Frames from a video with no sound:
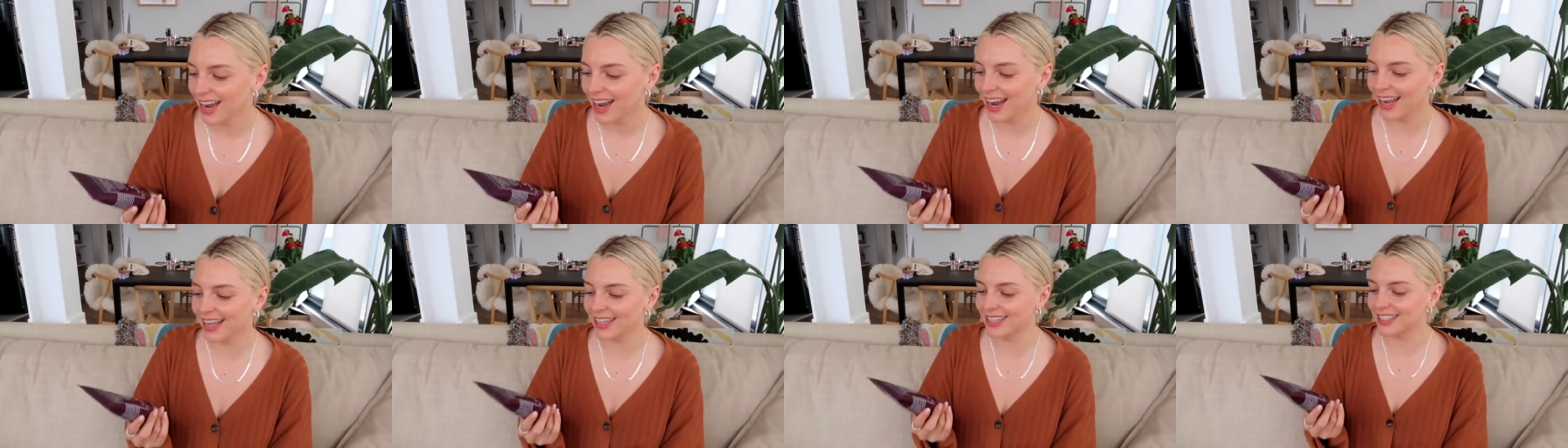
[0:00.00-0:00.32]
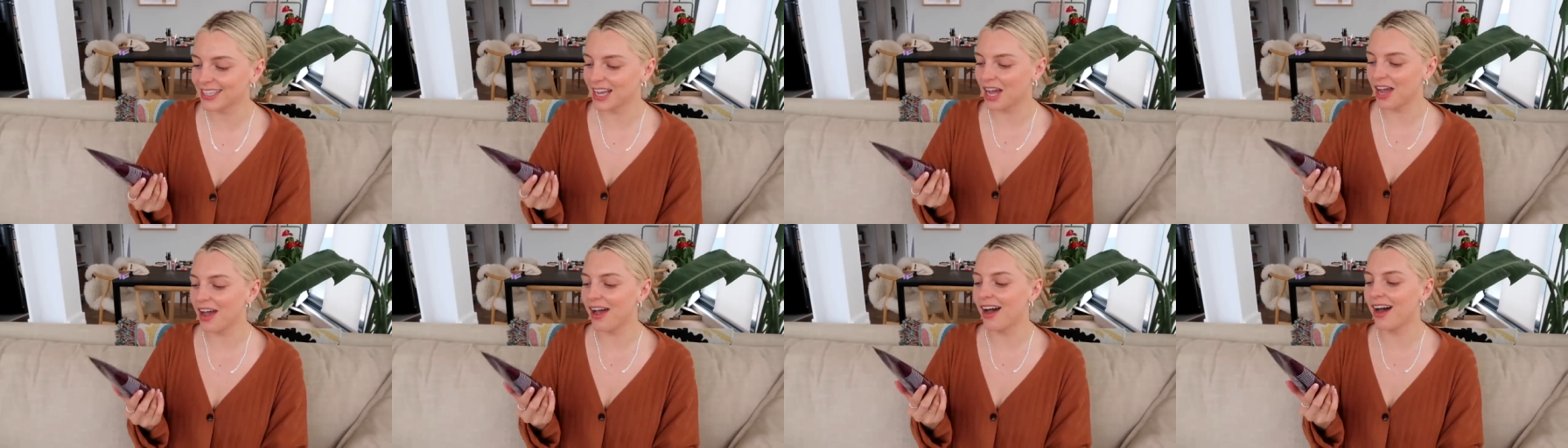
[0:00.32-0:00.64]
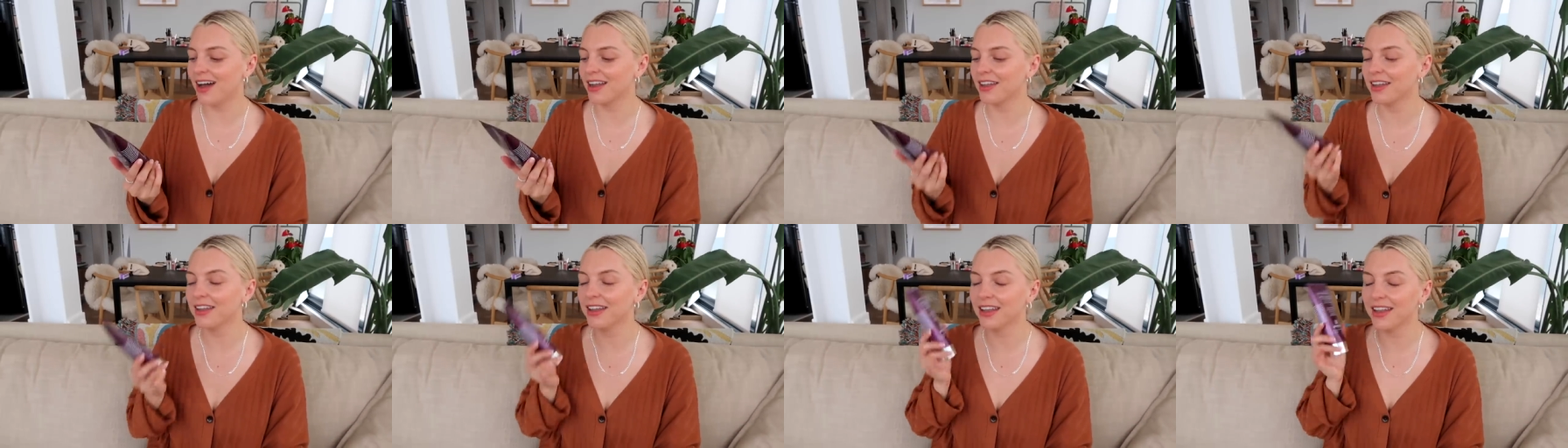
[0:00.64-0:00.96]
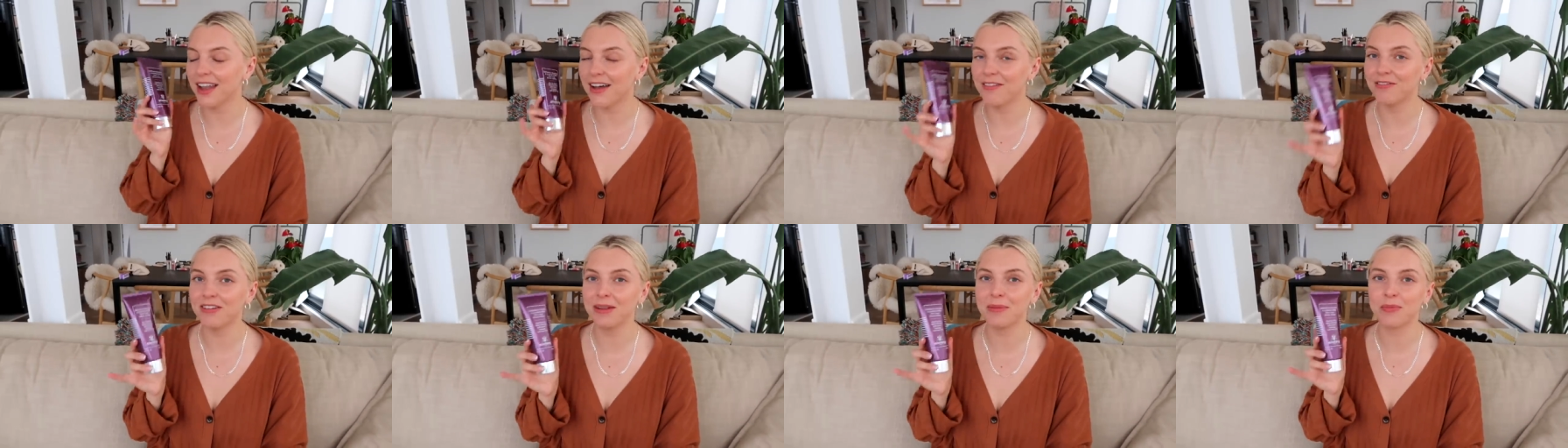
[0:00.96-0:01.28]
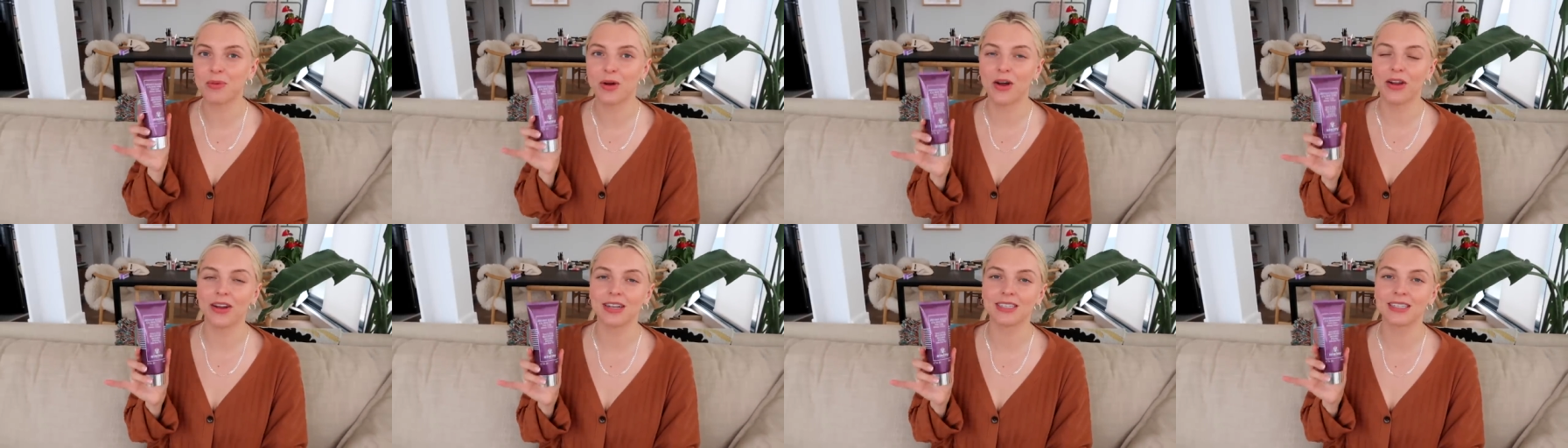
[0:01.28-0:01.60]
It's a lovely
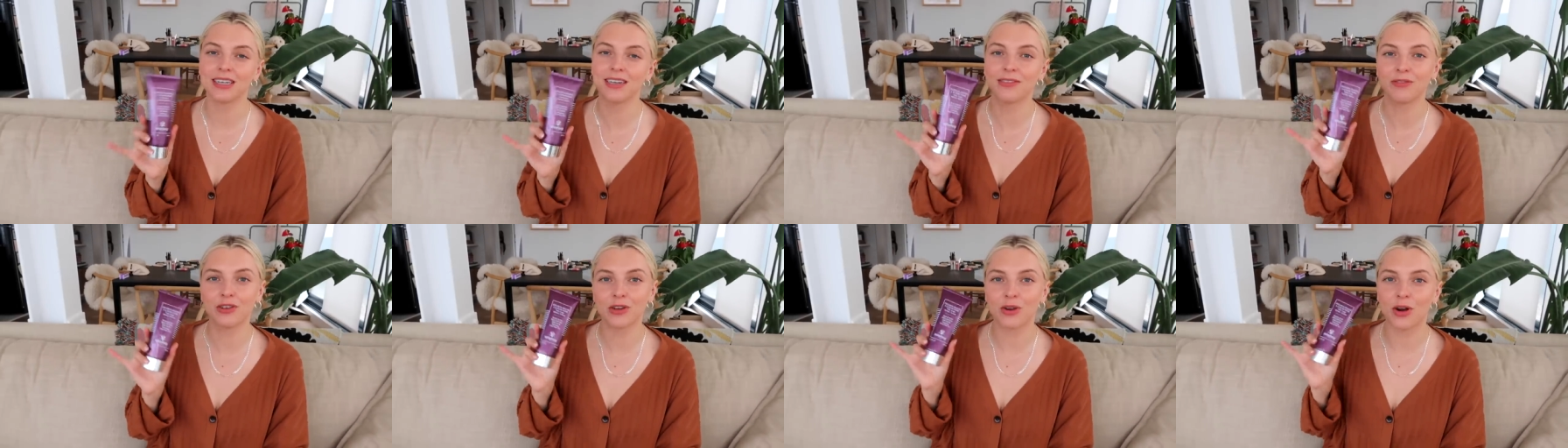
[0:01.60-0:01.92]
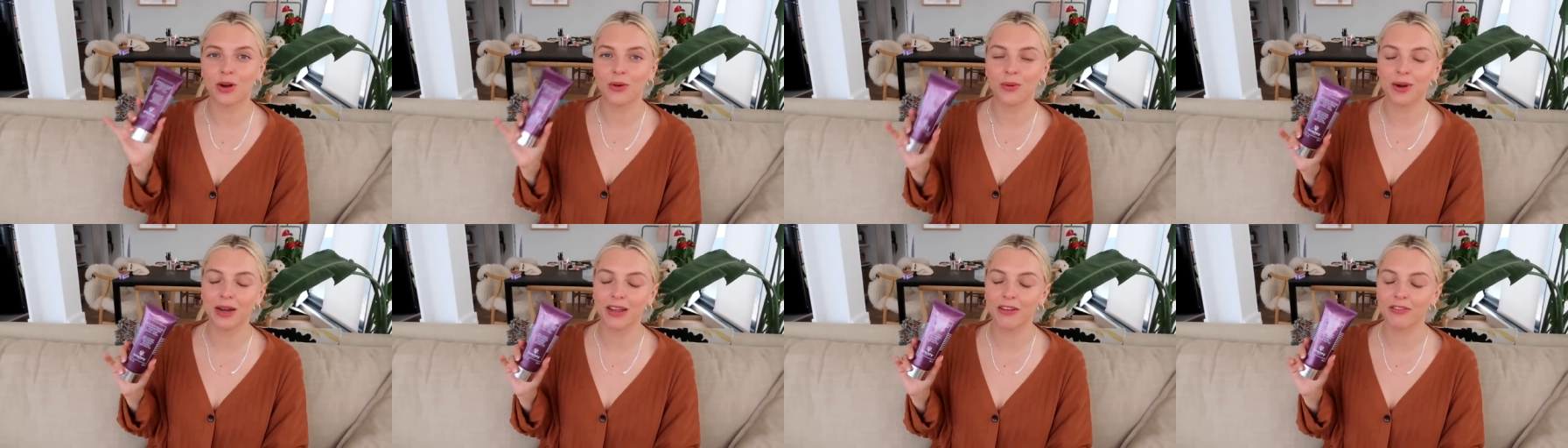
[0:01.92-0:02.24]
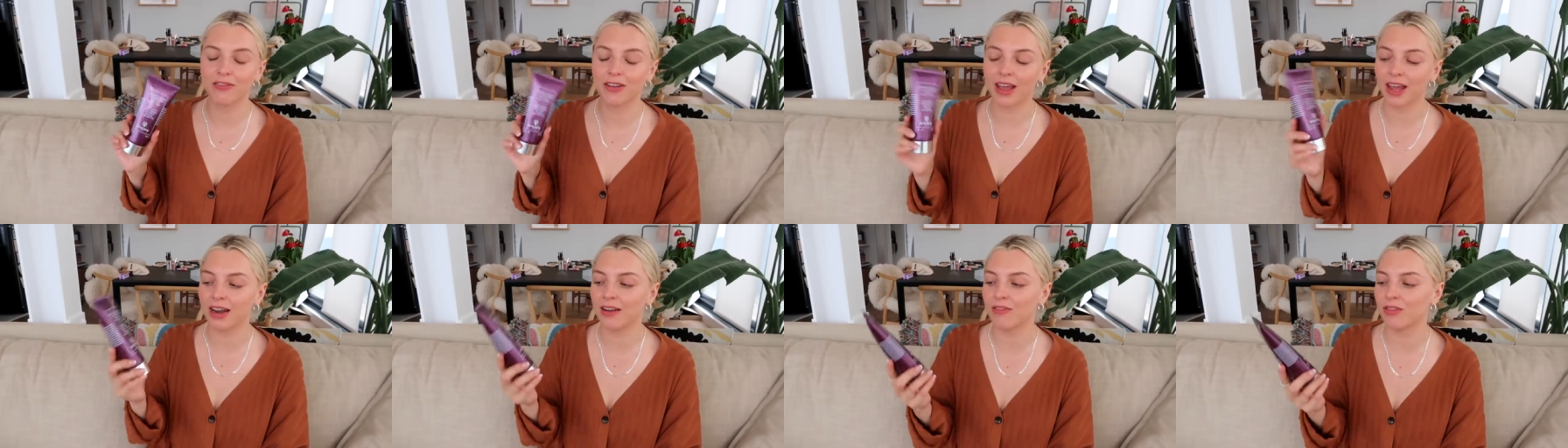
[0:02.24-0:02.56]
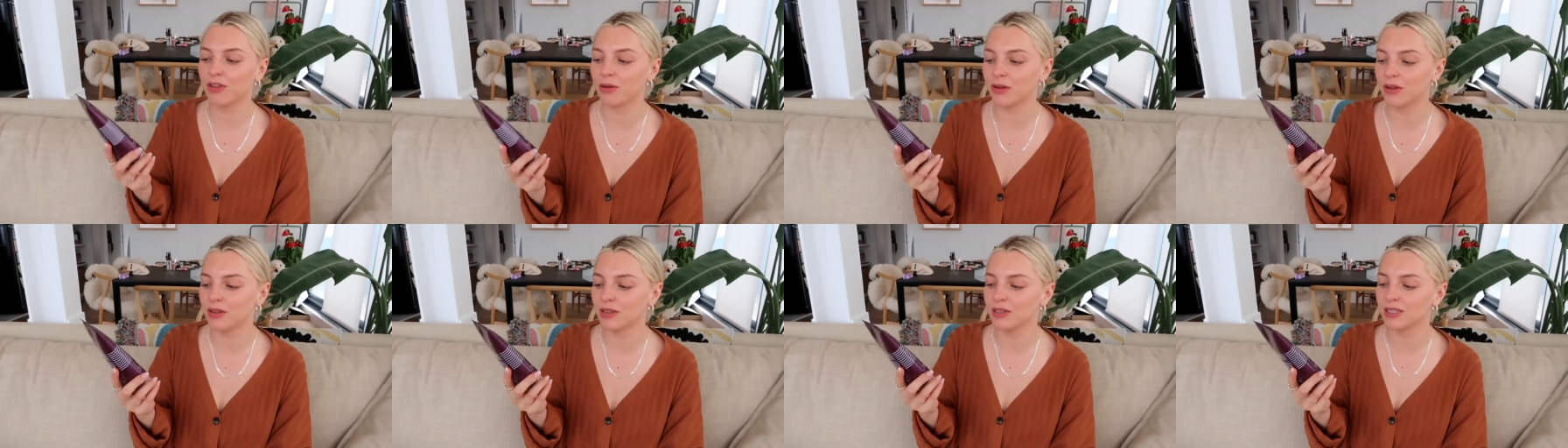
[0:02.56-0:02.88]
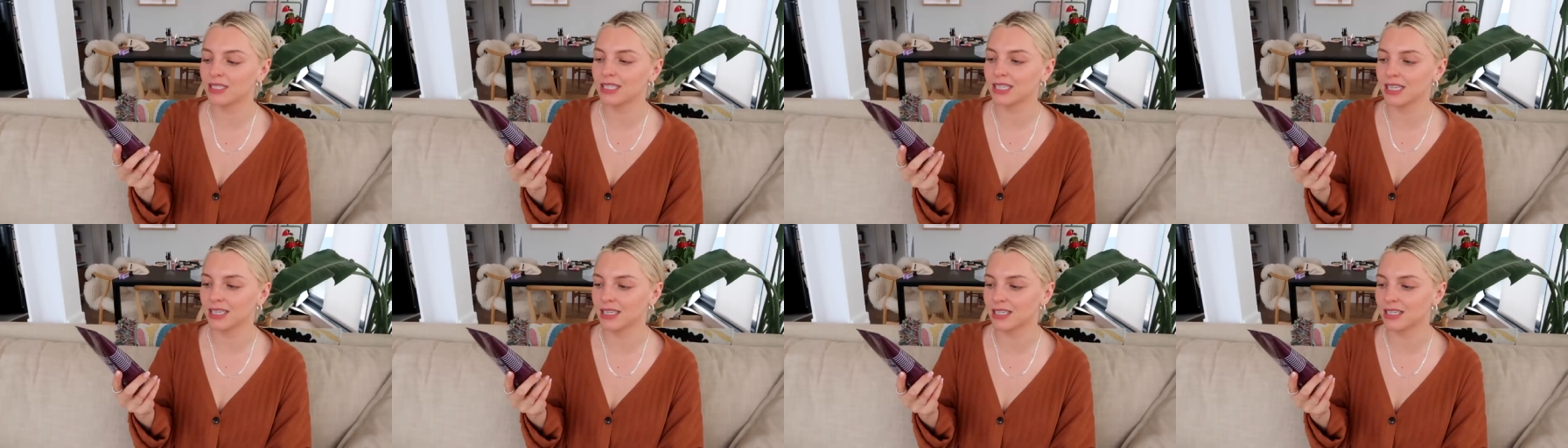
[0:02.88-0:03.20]
product, and if you're already a fan of the
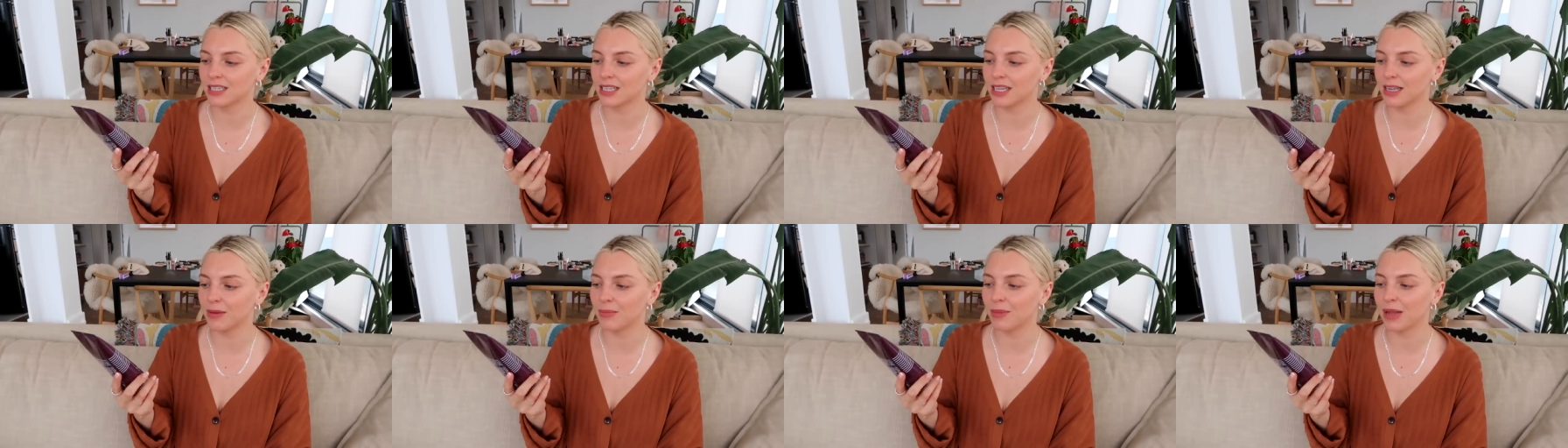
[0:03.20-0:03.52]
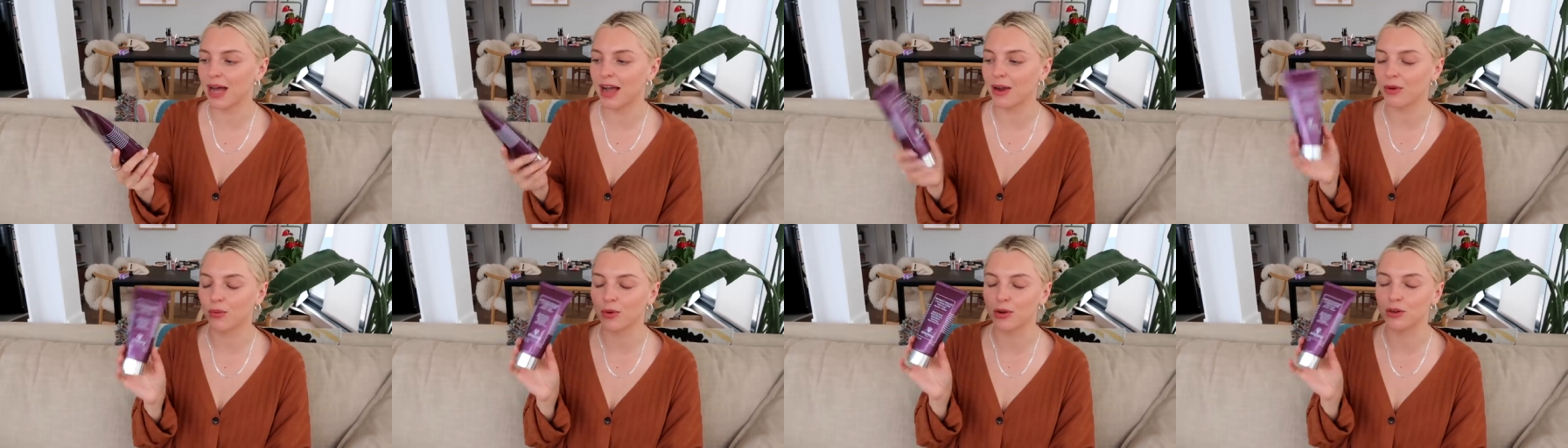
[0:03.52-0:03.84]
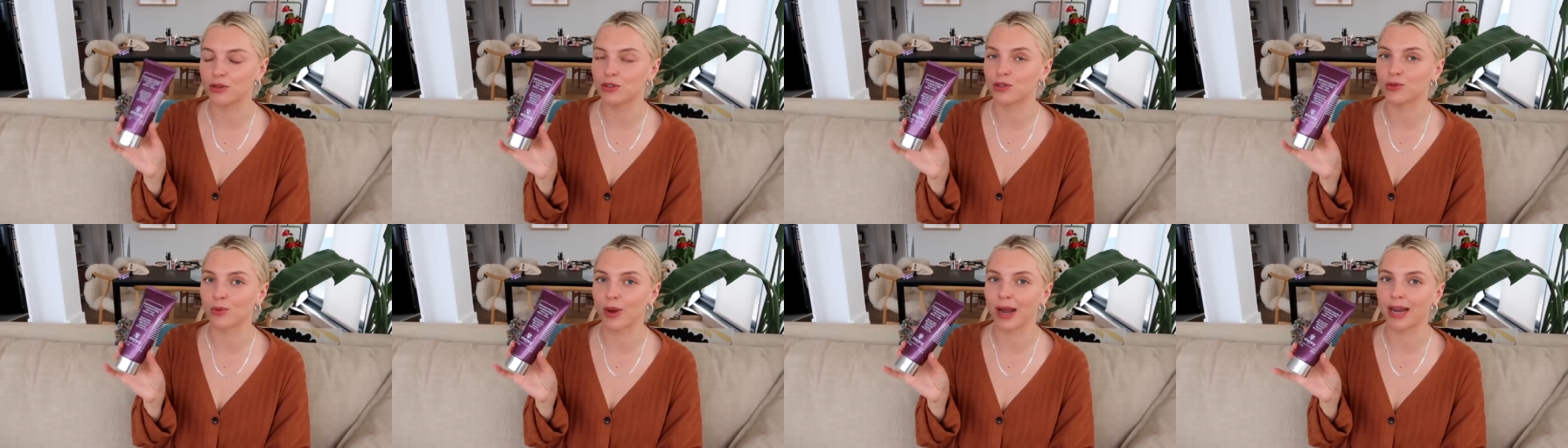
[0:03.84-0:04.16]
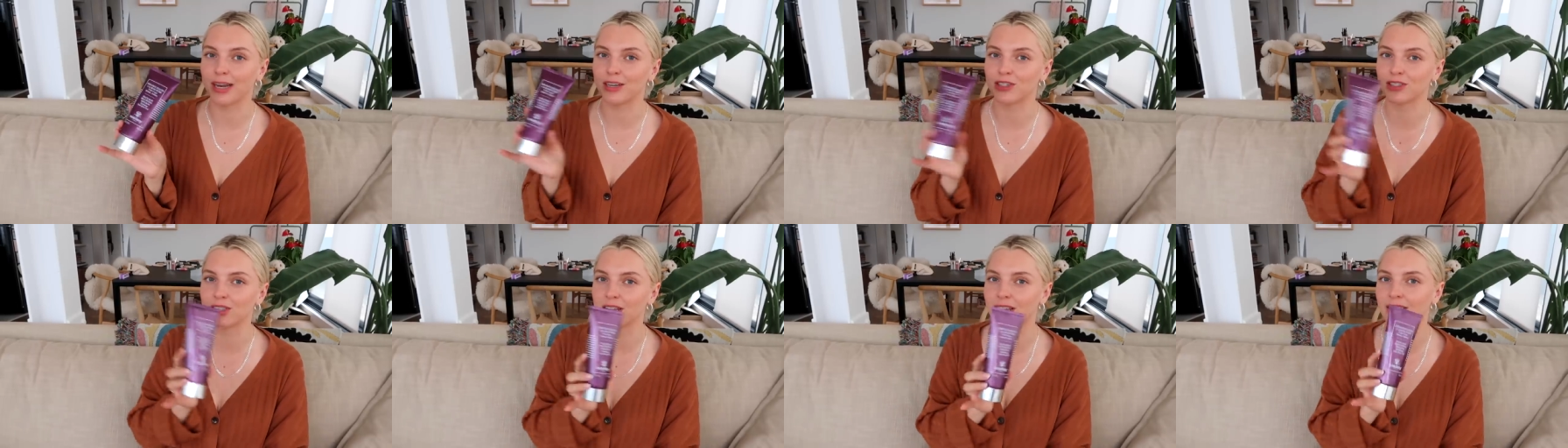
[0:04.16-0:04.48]
Sisley Black Rose range,